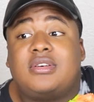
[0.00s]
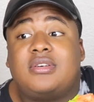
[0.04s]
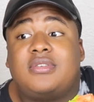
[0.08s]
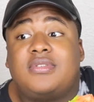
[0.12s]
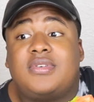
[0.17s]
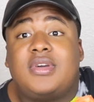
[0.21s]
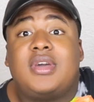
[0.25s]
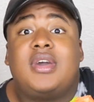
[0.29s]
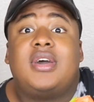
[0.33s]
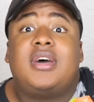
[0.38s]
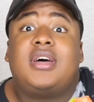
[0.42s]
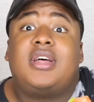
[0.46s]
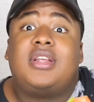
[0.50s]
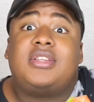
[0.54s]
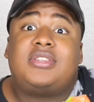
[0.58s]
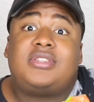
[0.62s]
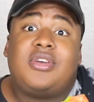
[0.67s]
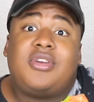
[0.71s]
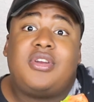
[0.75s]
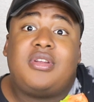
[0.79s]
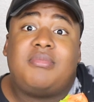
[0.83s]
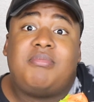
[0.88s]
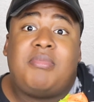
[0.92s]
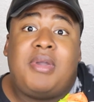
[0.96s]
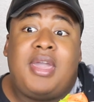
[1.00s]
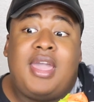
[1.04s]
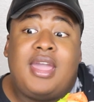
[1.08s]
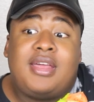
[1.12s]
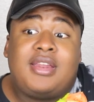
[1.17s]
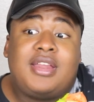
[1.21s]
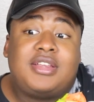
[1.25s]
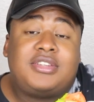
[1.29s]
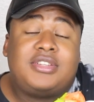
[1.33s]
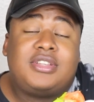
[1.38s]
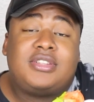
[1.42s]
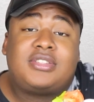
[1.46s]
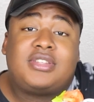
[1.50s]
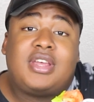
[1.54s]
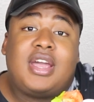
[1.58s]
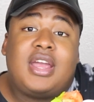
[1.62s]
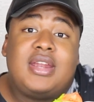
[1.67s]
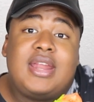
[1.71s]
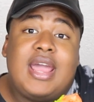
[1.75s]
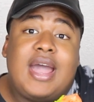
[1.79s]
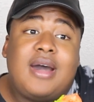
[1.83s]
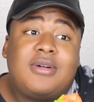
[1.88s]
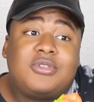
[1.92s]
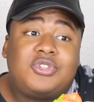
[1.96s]
of a certain man that she's
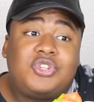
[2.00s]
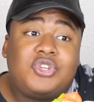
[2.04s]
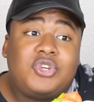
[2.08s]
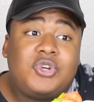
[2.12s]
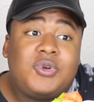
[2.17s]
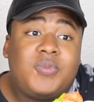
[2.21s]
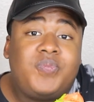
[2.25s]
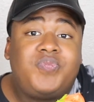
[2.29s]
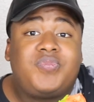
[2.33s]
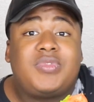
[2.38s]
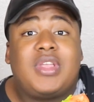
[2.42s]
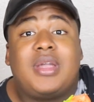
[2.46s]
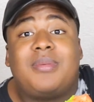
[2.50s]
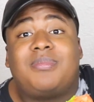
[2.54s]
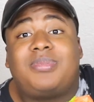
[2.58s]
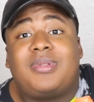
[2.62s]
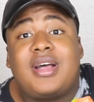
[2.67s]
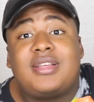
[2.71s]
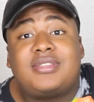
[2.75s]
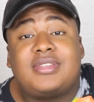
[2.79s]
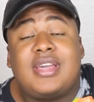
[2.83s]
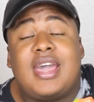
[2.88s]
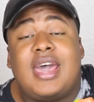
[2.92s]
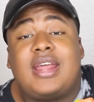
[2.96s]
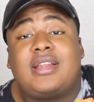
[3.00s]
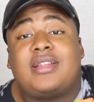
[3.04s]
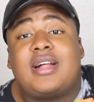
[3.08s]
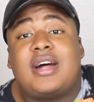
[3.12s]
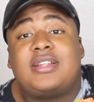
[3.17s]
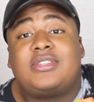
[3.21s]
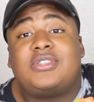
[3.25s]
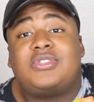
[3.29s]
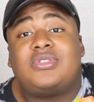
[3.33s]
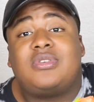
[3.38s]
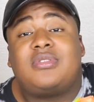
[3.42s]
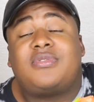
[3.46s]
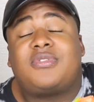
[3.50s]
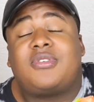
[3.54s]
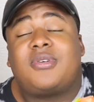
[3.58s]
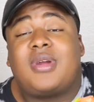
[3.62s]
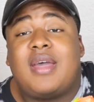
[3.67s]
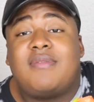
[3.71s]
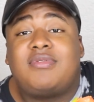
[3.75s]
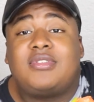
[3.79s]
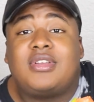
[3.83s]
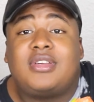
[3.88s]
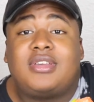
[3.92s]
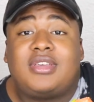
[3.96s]
tied down to. And plus, it had a lot to do with her
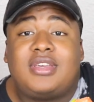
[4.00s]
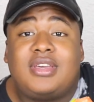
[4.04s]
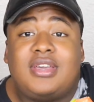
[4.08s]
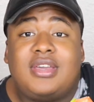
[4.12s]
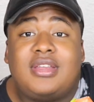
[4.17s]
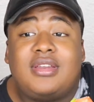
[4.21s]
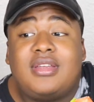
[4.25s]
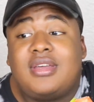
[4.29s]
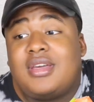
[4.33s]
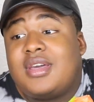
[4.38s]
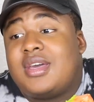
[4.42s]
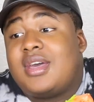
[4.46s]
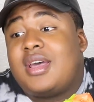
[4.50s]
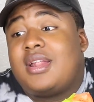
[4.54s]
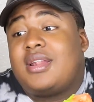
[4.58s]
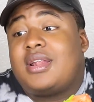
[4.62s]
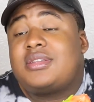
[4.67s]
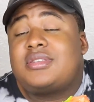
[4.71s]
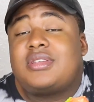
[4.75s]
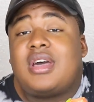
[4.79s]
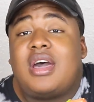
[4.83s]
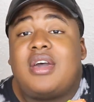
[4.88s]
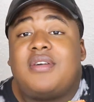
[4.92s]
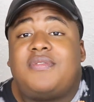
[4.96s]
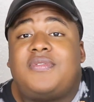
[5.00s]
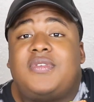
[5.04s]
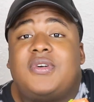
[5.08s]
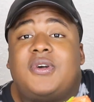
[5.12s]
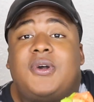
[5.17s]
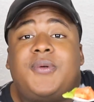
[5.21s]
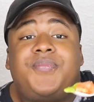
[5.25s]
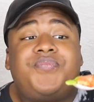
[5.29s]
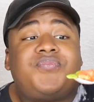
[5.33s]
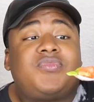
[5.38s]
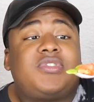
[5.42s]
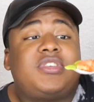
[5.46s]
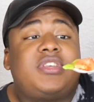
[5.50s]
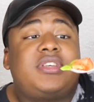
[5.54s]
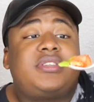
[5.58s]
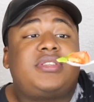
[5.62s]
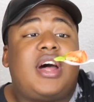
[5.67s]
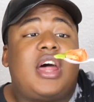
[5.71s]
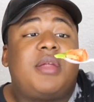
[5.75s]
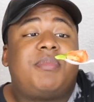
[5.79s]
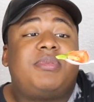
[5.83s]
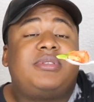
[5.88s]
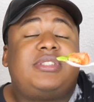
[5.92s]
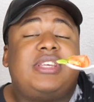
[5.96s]
having a kid. That's just how I feel. She has a
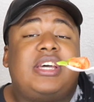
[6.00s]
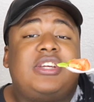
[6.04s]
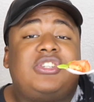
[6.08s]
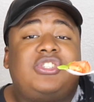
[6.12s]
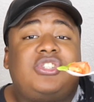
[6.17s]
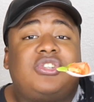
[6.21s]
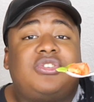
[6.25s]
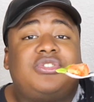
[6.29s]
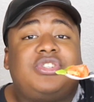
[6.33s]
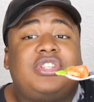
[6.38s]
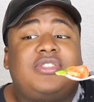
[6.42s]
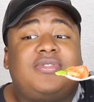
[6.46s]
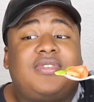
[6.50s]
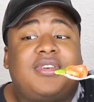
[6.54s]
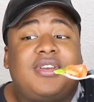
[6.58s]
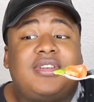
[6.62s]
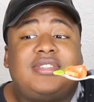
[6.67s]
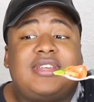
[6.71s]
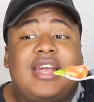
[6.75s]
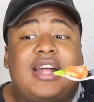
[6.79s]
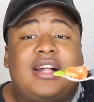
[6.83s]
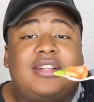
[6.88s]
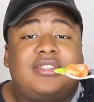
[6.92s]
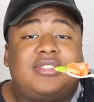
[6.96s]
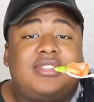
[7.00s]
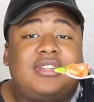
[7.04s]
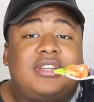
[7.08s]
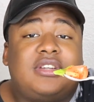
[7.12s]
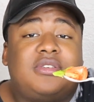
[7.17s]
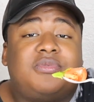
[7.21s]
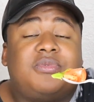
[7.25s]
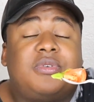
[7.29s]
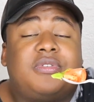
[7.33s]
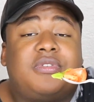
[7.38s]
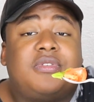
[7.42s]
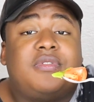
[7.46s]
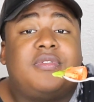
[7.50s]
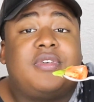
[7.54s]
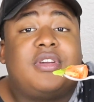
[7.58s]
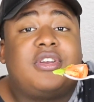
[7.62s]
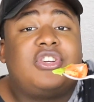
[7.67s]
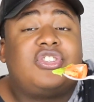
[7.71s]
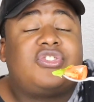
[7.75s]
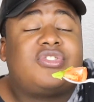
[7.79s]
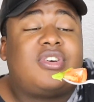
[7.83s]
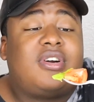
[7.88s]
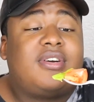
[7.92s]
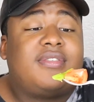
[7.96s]
lot of potential, she's very talented and with a
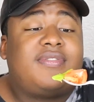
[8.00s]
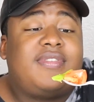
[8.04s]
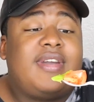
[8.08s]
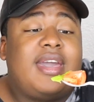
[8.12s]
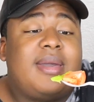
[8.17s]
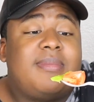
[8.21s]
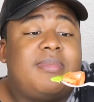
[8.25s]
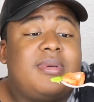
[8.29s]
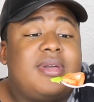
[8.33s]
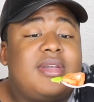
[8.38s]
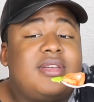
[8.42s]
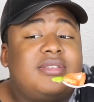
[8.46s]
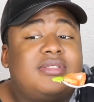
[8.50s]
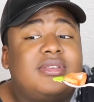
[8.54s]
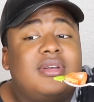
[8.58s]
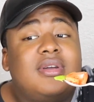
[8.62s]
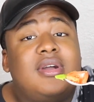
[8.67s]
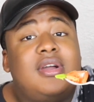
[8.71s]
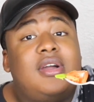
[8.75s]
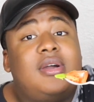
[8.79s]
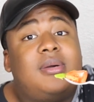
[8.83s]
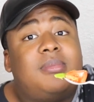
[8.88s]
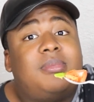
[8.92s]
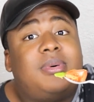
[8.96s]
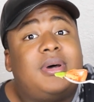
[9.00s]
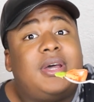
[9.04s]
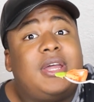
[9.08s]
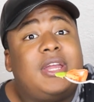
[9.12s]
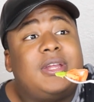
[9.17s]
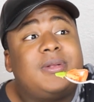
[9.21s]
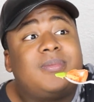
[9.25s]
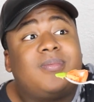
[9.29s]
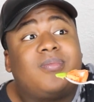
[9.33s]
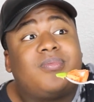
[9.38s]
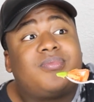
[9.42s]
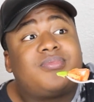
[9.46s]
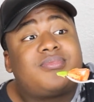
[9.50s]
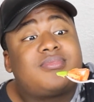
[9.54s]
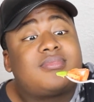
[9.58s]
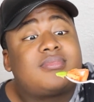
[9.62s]
very strong fan base, but